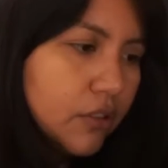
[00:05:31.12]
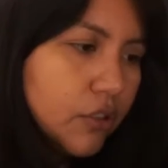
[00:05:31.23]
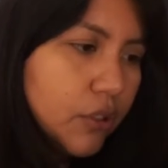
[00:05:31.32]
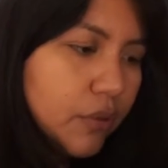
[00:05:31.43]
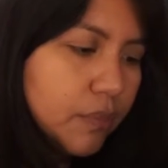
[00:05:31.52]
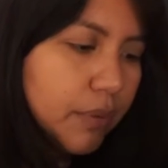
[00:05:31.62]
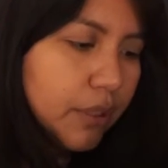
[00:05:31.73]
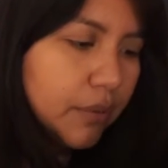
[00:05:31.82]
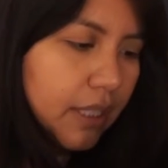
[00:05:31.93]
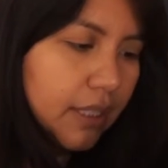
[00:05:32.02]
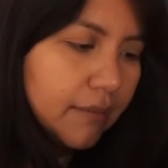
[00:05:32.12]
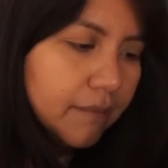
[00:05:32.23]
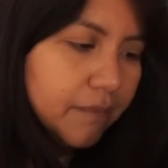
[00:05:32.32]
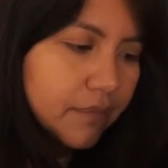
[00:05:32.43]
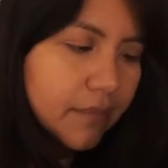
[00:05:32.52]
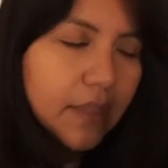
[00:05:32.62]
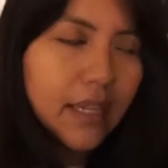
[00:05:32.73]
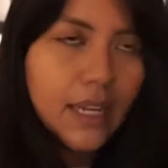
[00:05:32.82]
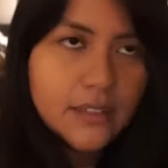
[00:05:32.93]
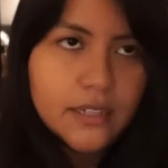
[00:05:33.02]
Juice Beauty
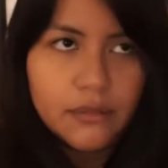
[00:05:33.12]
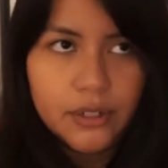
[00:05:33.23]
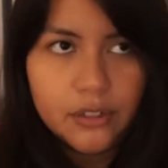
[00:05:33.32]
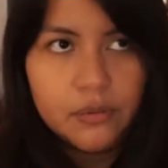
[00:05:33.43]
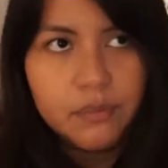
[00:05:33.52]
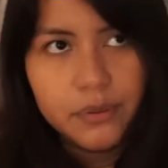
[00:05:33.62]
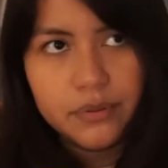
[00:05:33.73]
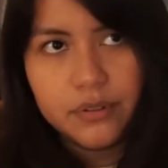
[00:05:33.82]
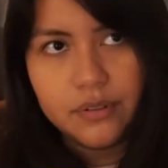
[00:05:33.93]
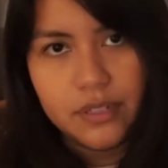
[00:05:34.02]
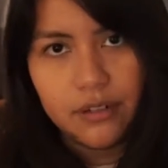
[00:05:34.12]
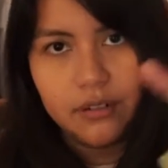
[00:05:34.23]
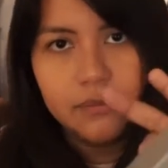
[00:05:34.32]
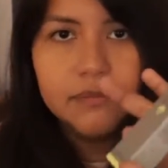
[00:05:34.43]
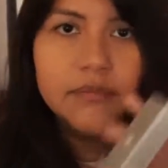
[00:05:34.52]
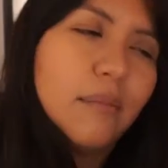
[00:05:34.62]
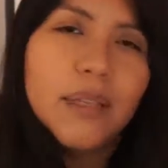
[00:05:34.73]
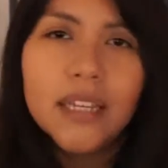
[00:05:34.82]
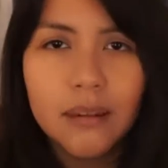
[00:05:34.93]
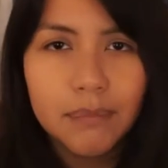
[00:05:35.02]
Anti-Wrinkle Booster Serum. I
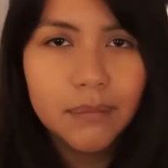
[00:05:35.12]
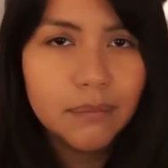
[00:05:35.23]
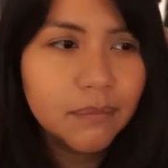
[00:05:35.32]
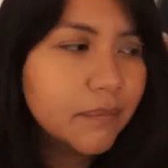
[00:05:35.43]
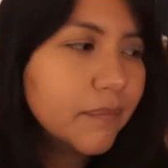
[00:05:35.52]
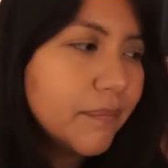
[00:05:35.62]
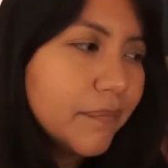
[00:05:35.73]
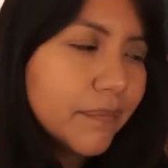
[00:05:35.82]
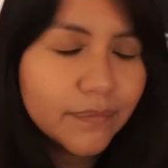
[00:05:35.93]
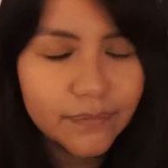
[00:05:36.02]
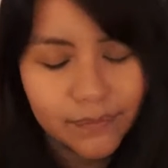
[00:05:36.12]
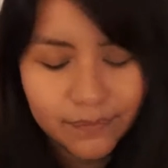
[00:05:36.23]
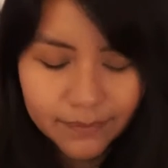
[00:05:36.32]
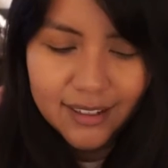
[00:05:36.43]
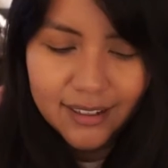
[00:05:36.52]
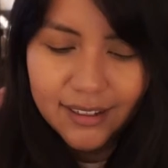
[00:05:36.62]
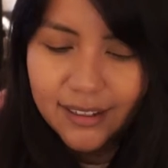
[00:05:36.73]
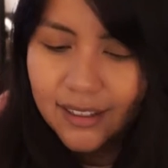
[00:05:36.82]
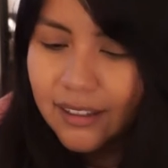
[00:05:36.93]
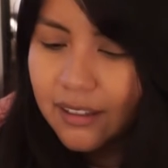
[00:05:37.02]
may keep them. Uh,
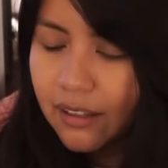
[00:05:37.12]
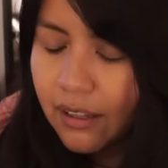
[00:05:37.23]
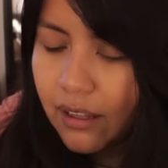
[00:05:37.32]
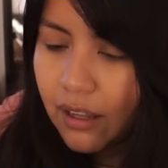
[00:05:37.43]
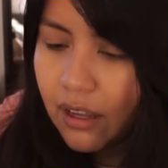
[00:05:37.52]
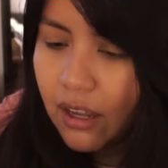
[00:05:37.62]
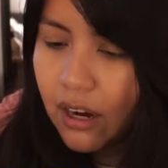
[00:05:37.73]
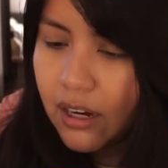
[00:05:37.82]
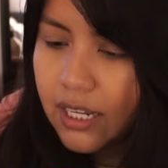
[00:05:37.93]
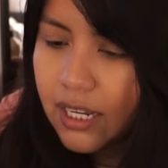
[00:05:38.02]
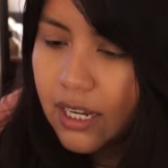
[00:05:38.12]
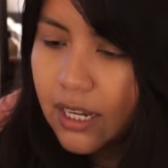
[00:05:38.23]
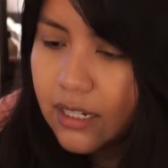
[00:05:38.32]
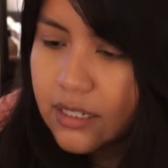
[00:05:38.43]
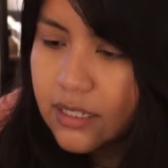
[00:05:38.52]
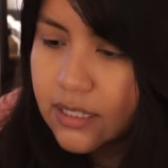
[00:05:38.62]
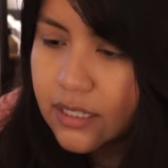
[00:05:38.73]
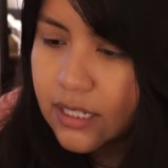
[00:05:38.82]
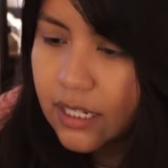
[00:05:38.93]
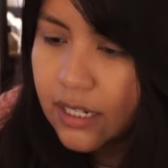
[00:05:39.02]
Garnier
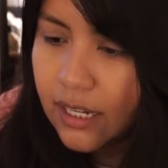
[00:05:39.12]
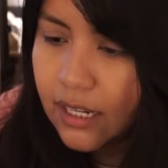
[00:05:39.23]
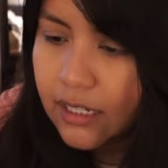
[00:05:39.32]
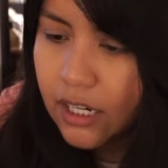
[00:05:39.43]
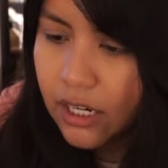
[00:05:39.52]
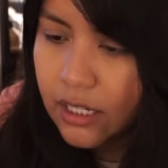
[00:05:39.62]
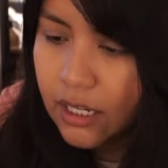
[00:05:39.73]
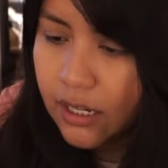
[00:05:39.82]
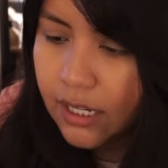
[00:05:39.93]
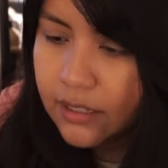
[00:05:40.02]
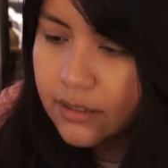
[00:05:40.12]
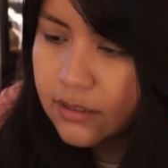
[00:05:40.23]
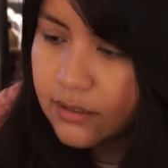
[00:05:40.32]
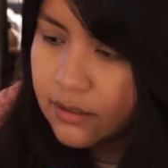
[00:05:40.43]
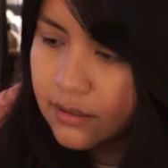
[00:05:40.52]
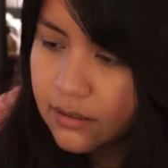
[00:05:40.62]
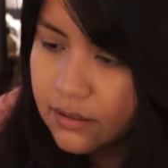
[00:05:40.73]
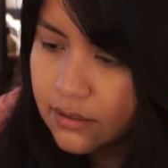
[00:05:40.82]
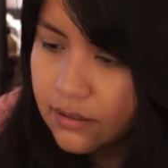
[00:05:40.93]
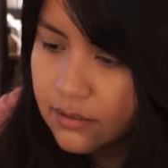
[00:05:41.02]
Skin Act. Garnier has
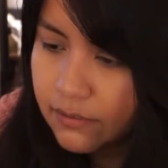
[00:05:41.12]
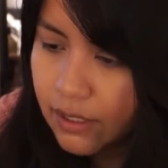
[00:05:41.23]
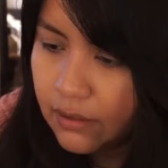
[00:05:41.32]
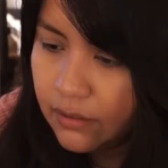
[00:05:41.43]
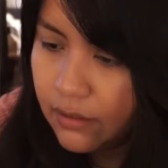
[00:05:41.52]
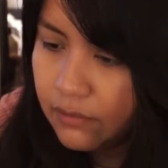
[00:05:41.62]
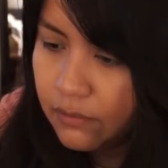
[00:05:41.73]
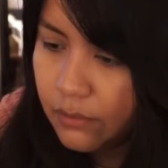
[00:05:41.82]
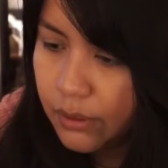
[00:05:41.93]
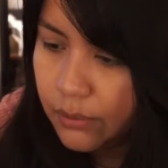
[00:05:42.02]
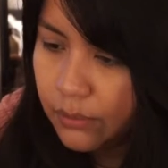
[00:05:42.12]
face stuff? Whoa.